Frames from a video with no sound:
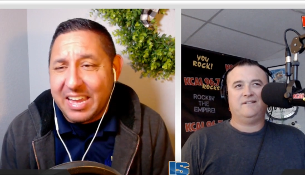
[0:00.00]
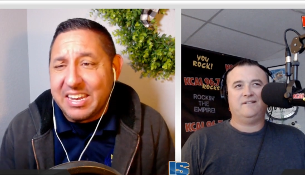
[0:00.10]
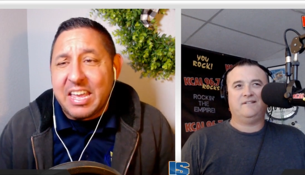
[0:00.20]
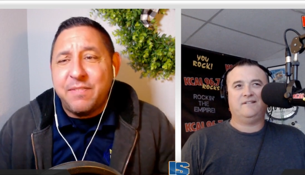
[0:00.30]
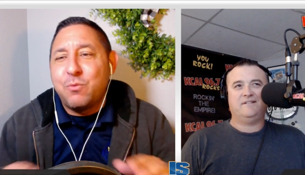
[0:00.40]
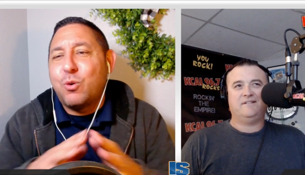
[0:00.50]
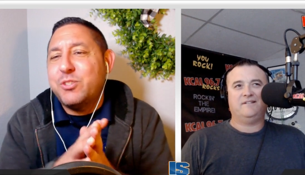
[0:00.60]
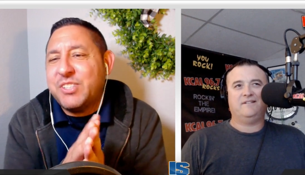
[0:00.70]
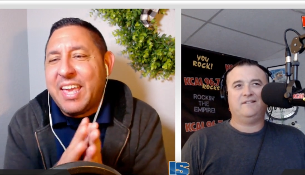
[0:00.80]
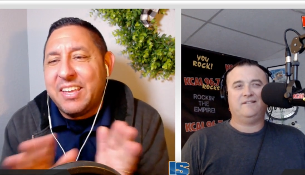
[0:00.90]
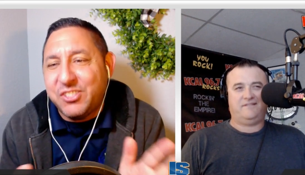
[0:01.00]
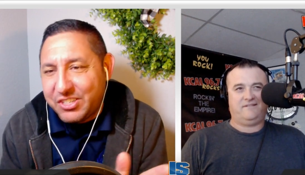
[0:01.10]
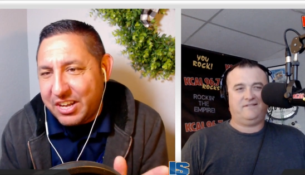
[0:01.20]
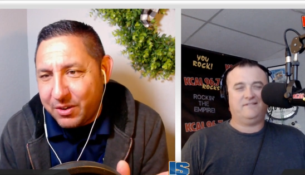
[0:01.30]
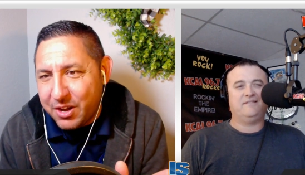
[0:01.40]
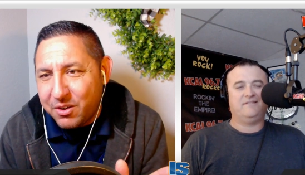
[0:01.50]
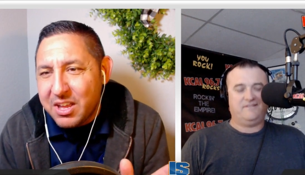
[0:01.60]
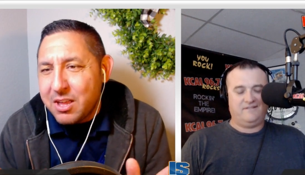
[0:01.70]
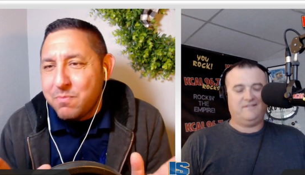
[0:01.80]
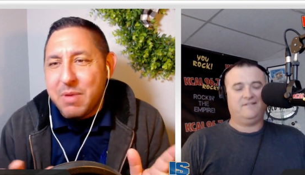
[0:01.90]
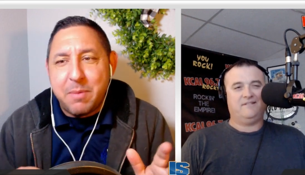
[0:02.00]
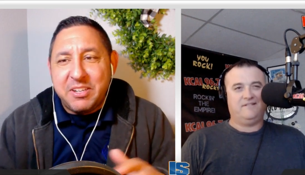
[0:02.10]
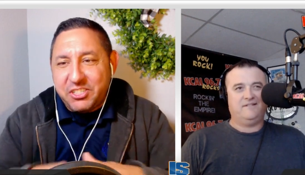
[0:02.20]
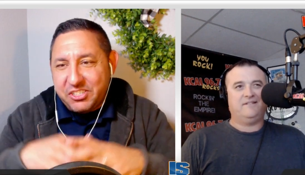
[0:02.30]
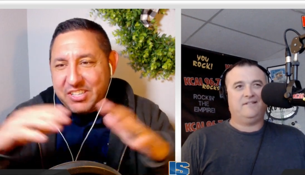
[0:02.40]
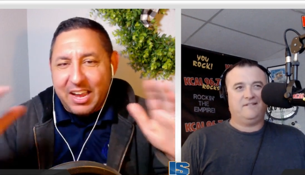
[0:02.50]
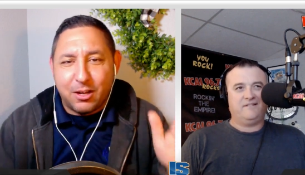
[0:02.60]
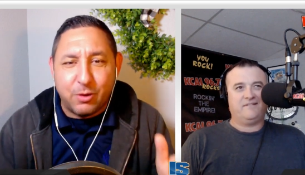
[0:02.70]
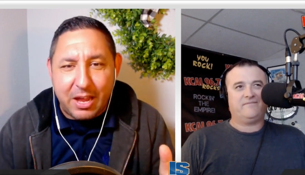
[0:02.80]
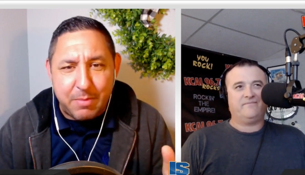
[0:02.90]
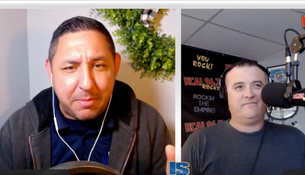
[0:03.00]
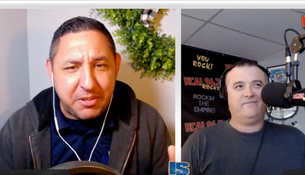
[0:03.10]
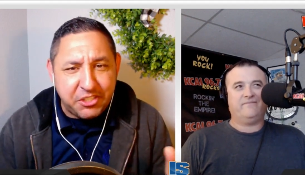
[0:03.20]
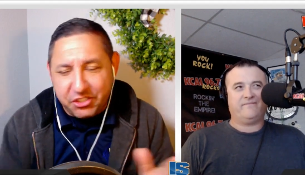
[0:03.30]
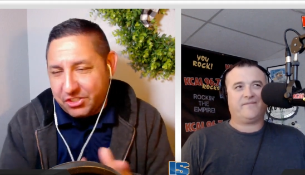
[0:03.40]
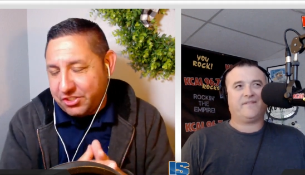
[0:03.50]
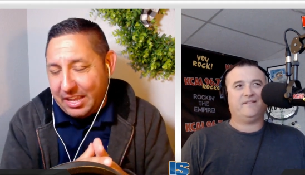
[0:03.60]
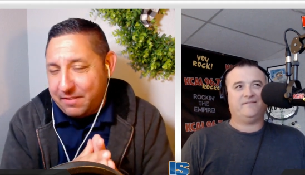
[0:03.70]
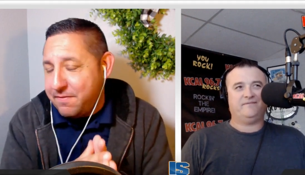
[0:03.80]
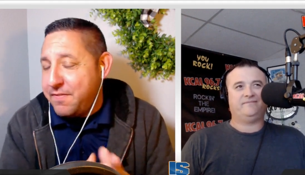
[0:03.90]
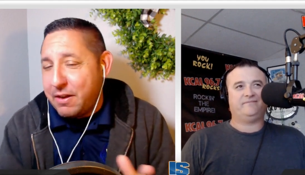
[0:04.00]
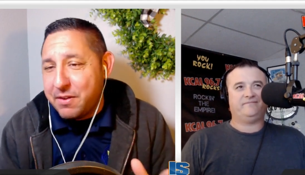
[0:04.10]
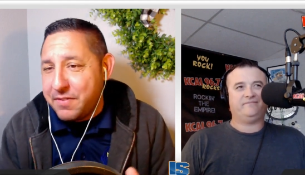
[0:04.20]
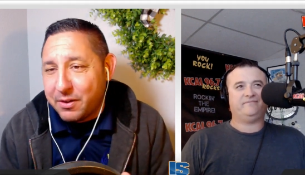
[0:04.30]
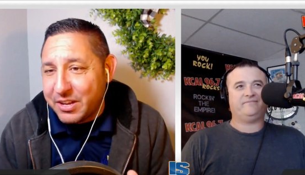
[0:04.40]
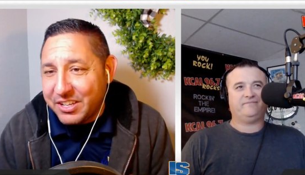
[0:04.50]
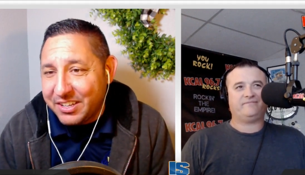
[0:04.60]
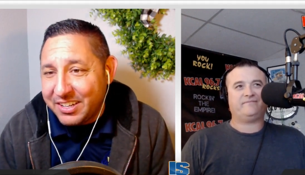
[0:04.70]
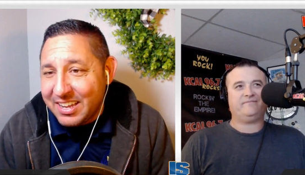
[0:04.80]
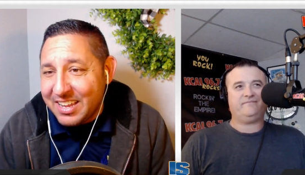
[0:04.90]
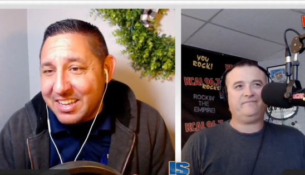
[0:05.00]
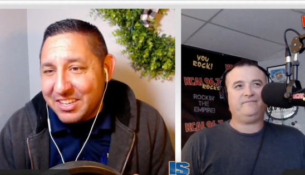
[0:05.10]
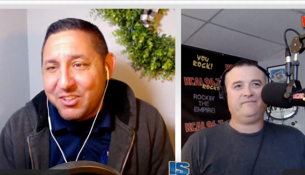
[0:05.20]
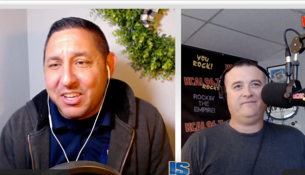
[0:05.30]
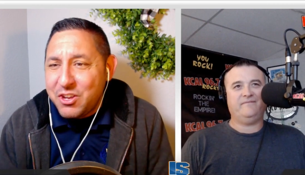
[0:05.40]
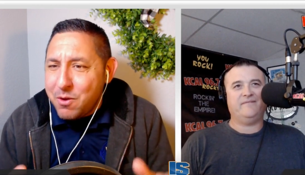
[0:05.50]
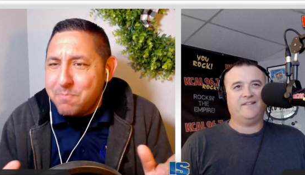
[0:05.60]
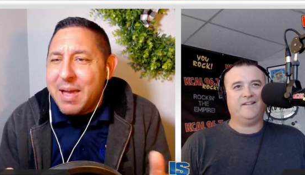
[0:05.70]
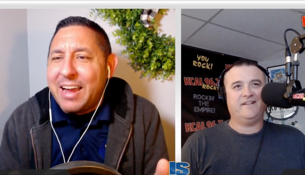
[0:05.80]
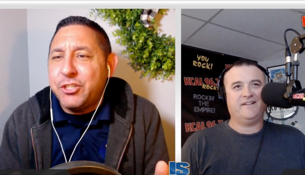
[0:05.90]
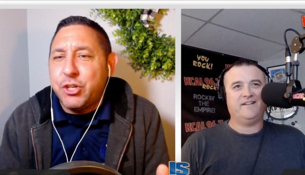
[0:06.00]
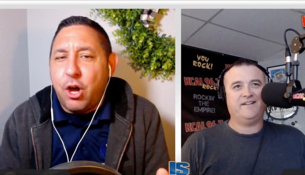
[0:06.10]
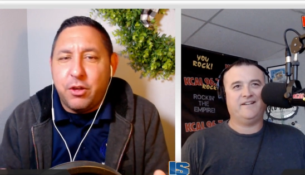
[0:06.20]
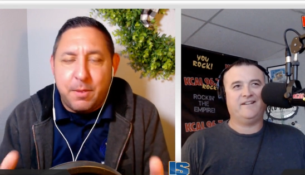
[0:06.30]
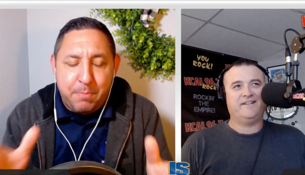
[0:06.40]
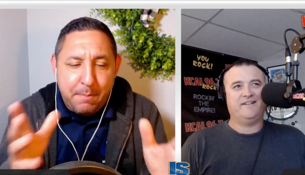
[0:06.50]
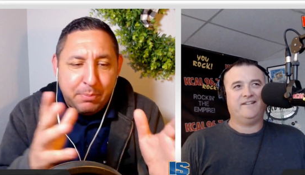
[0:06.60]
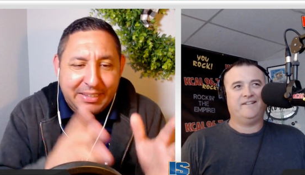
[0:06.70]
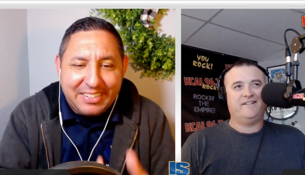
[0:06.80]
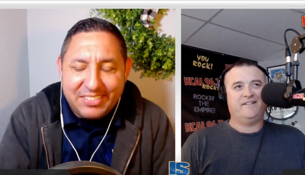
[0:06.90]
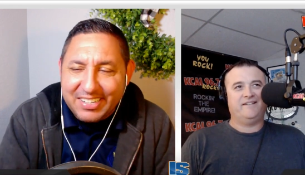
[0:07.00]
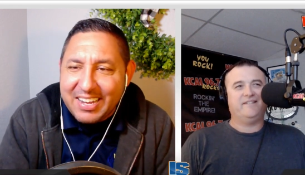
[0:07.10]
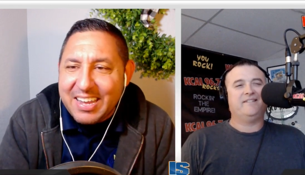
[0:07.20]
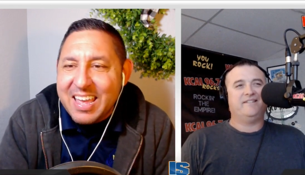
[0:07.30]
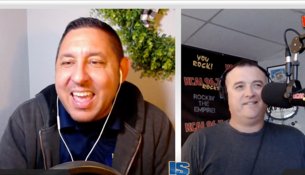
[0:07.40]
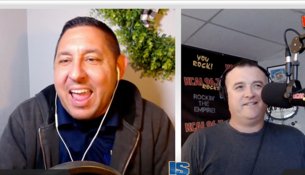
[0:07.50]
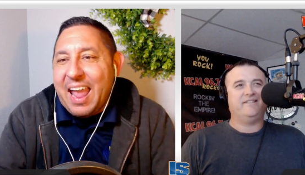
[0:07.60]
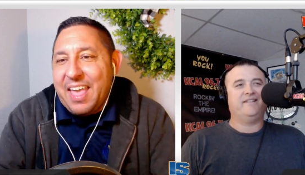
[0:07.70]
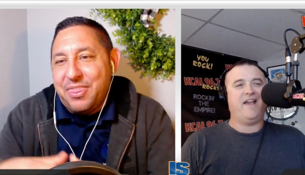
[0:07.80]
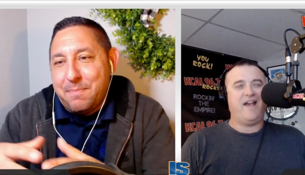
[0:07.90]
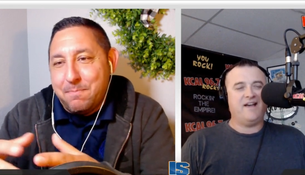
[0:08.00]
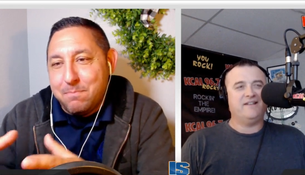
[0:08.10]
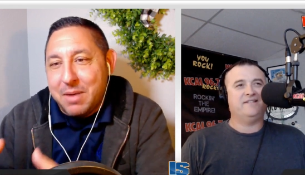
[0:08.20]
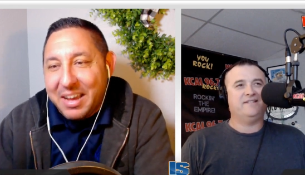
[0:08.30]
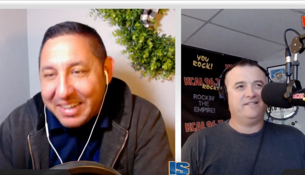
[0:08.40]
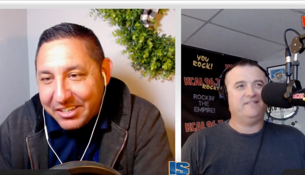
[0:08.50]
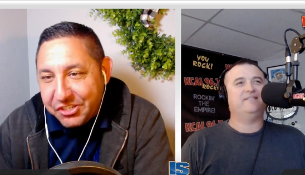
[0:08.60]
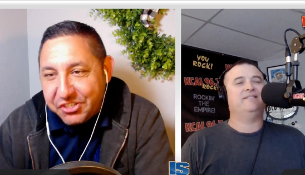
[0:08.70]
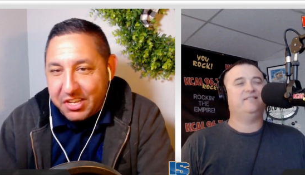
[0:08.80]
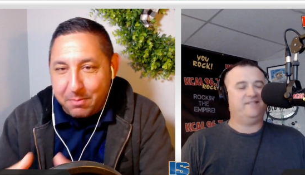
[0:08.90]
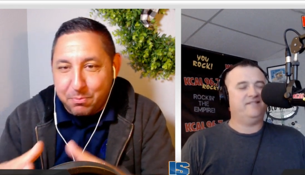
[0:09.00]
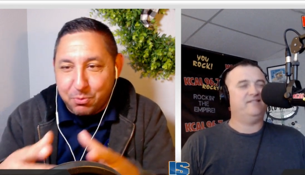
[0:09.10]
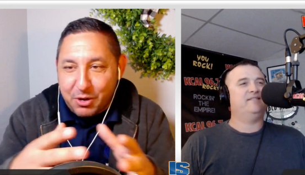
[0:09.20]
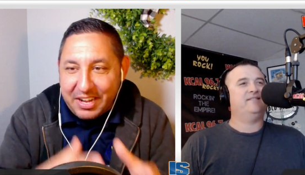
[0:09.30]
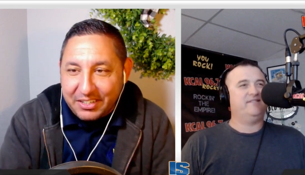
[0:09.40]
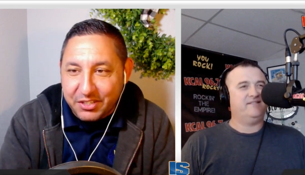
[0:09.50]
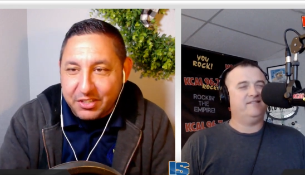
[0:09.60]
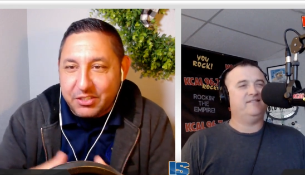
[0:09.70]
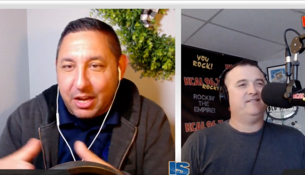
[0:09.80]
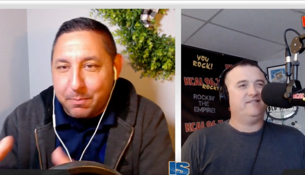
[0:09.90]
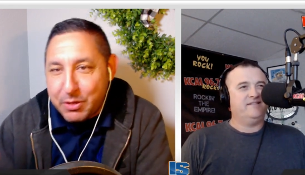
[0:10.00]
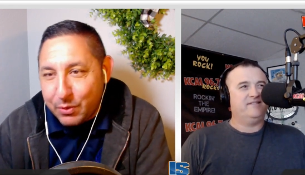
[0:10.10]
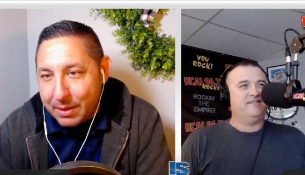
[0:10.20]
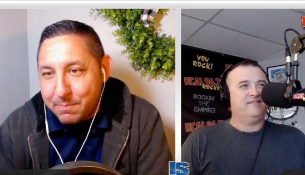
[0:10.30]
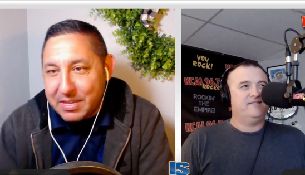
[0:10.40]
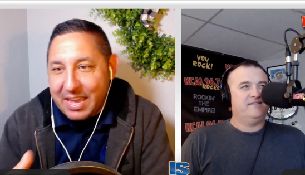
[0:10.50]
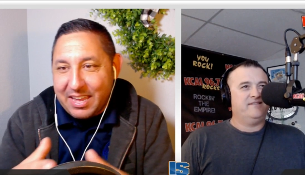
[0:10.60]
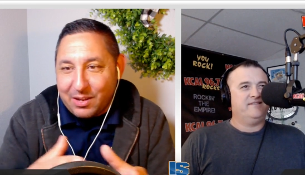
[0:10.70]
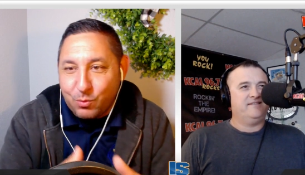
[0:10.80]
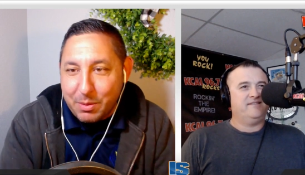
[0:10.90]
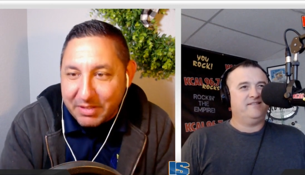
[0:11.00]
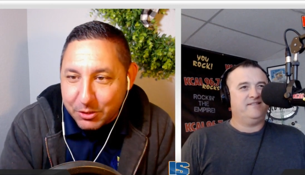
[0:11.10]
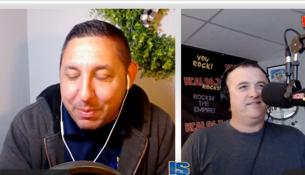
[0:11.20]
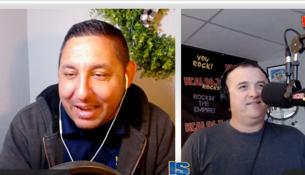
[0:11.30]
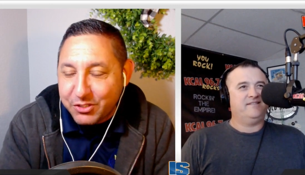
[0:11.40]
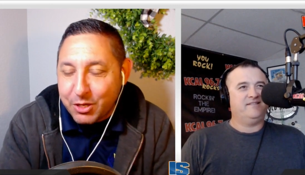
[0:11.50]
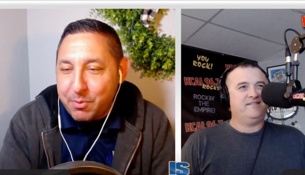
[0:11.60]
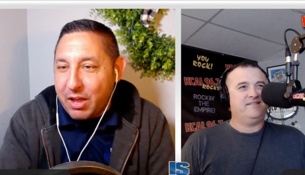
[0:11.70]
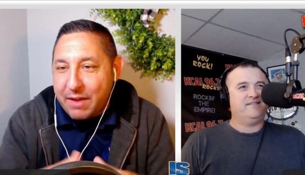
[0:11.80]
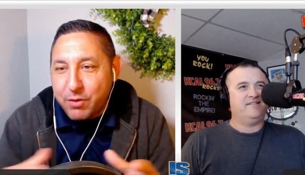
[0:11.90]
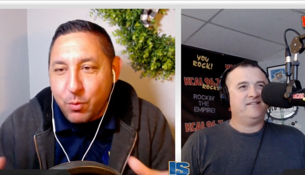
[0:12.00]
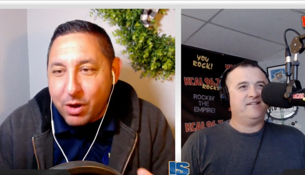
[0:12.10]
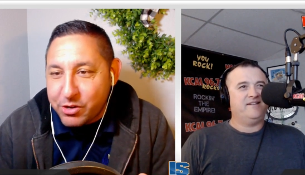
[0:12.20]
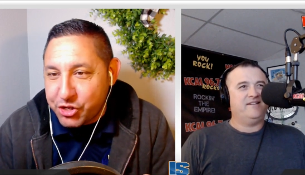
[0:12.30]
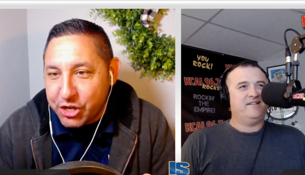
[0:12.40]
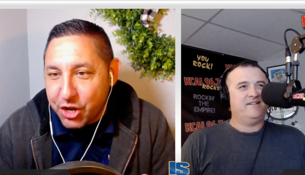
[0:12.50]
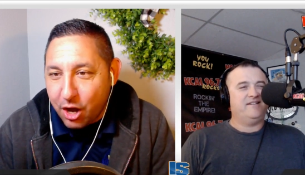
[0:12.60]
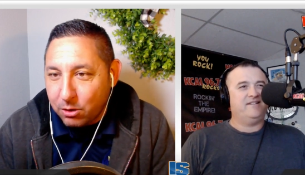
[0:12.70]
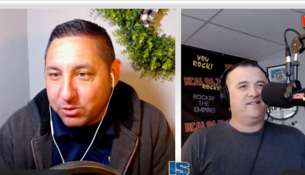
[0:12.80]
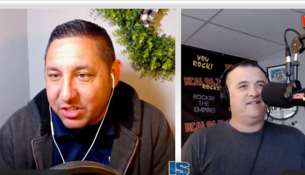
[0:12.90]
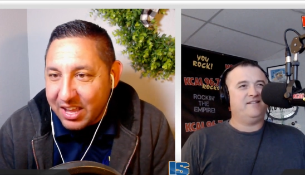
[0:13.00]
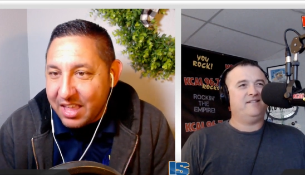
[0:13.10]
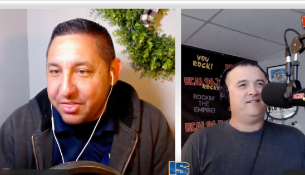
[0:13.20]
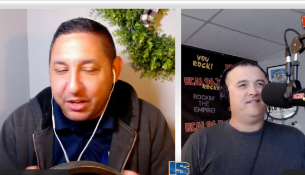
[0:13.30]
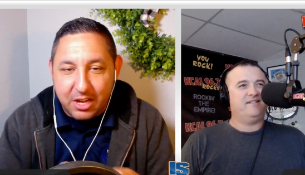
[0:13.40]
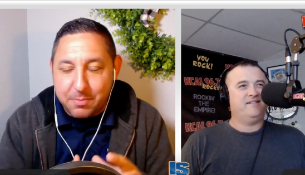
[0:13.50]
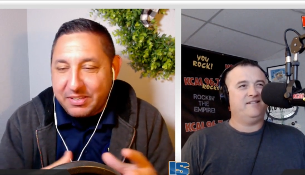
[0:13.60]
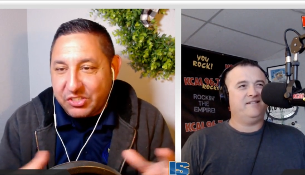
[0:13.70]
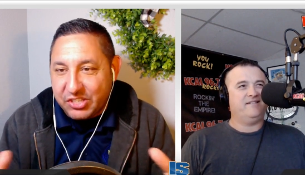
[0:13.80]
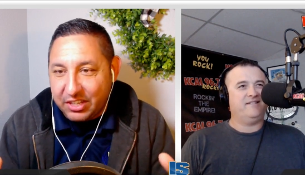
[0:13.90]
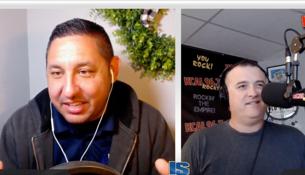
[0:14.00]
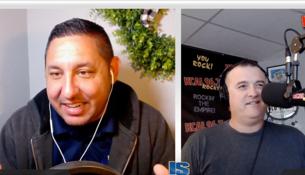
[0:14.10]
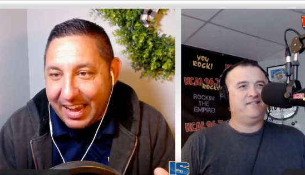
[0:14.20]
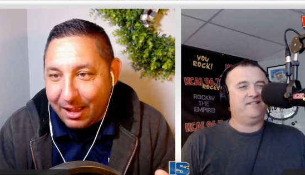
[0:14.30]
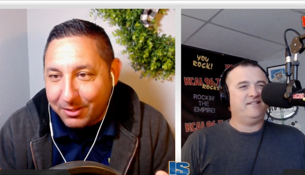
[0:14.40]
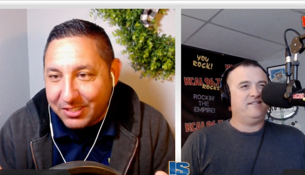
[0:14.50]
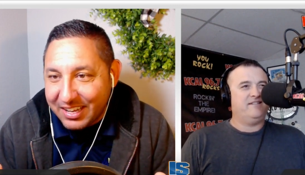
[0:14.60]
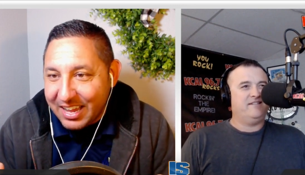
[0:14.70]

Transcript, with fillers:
Speaker 1: A. And even worst case scenario, maybe she's not great. Maybe she's just like very, very good. You can you imagine all the publicity and the money she's going to bring to the W N B A and women's basketball? Everywhere she goes, they're going to be selling out.